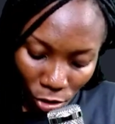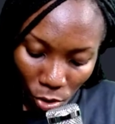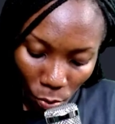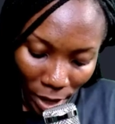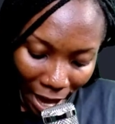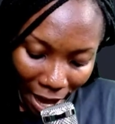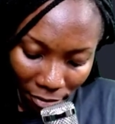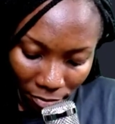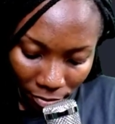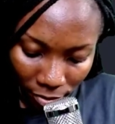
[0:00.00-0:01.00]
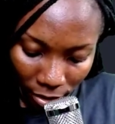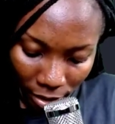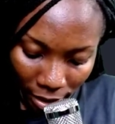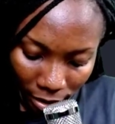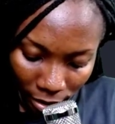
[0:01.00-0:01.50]
And so we have
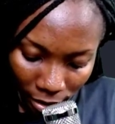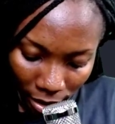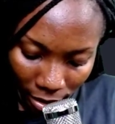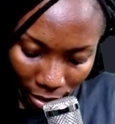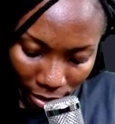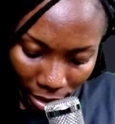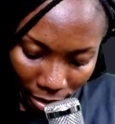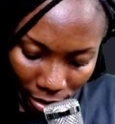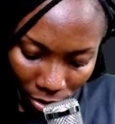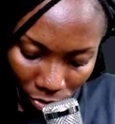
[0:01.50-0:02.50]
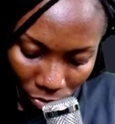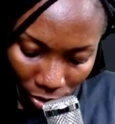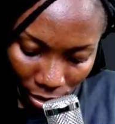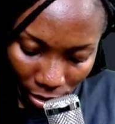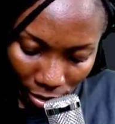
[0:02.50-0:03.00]
30, let's say 30
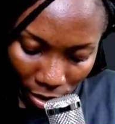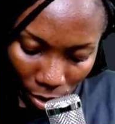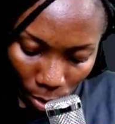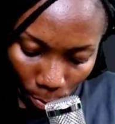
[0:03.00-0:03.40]
degrees